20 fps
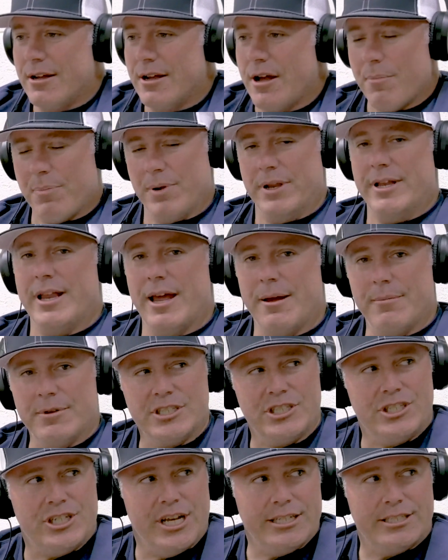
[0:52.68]
company name
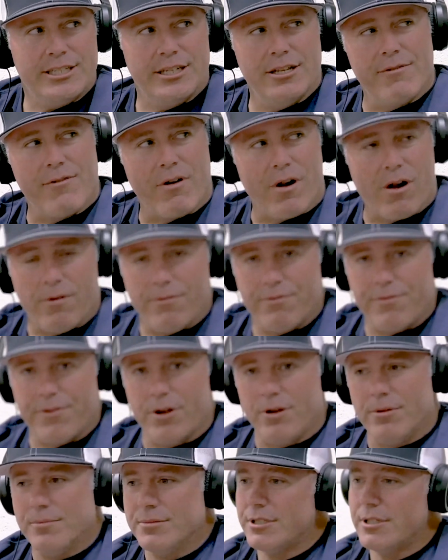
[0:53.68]
is JC Navarro
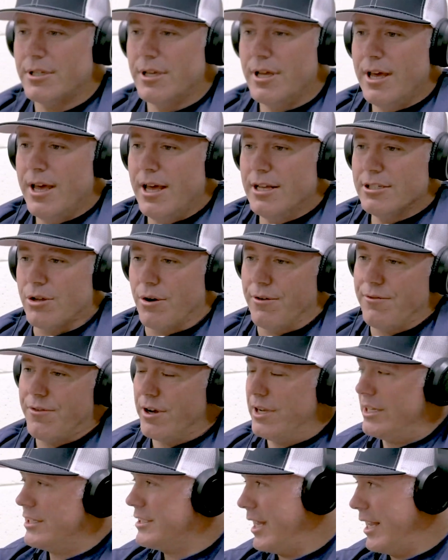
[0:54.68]
Films. So if
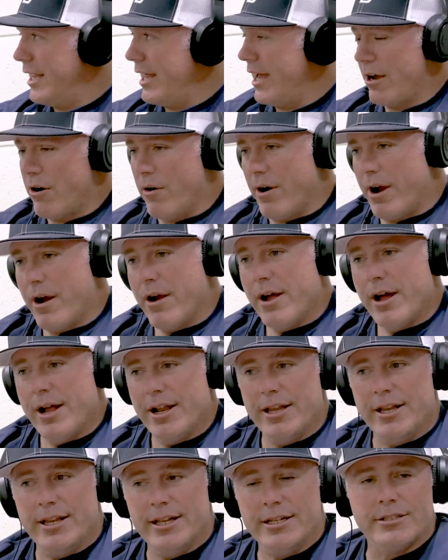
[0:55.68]
you're in the San Diego area
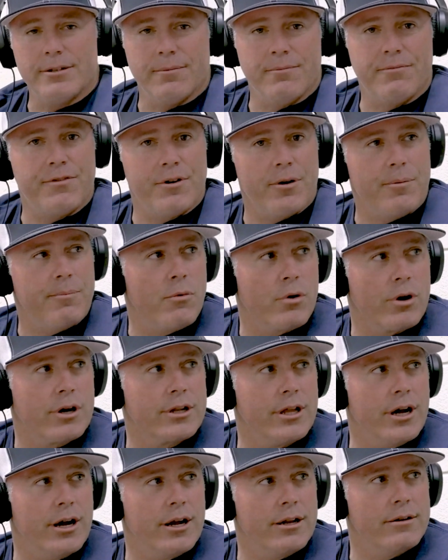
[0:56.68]
and you need some film
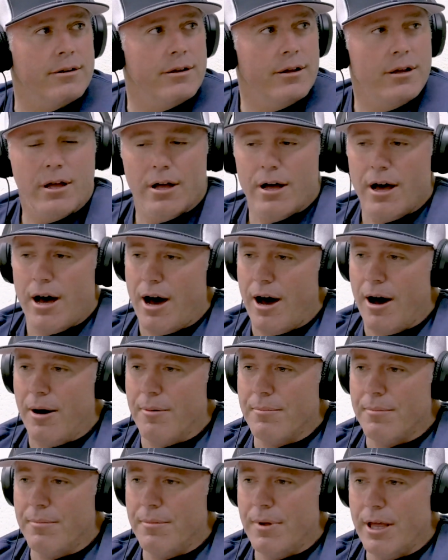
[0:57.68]
work done,
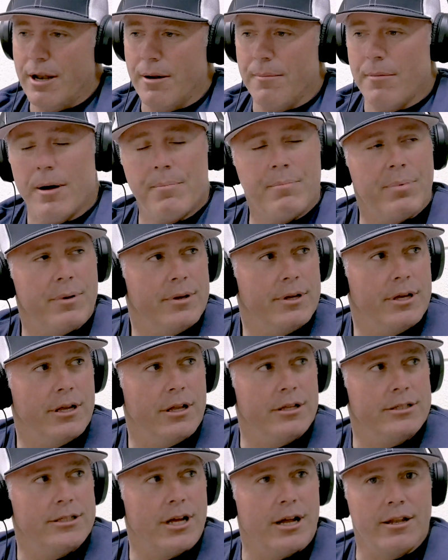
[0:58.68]
hit him up.
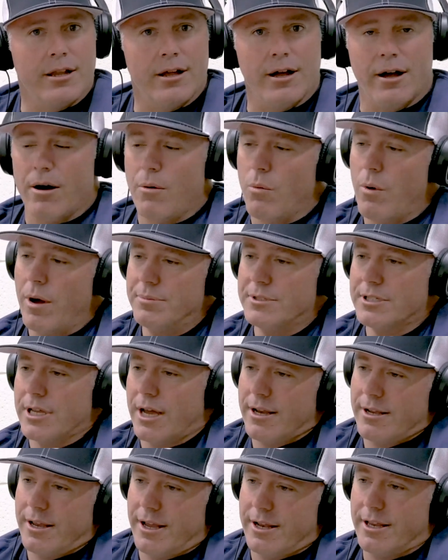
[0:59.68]
He's on the
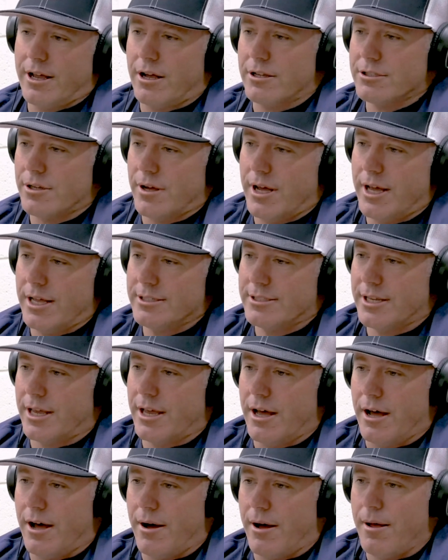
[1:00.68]
website, and he also has
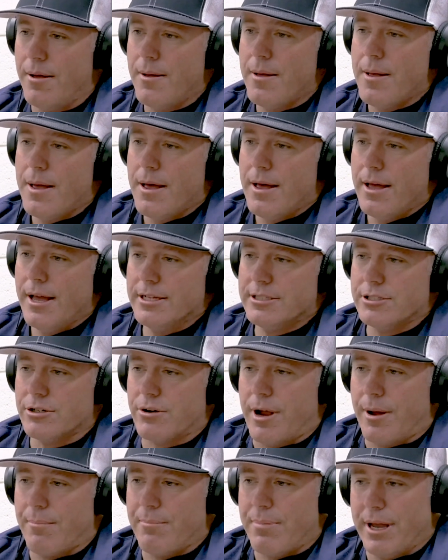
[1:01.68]
a
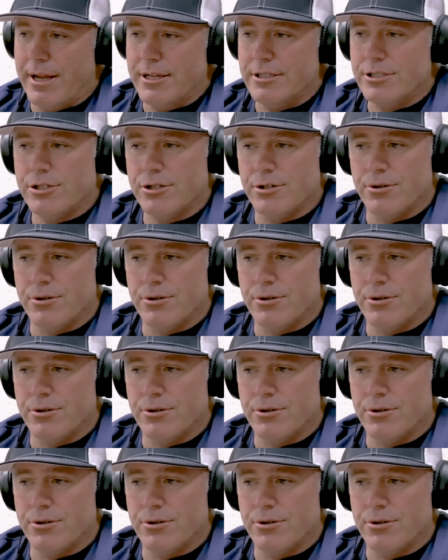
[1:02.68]
Instagram page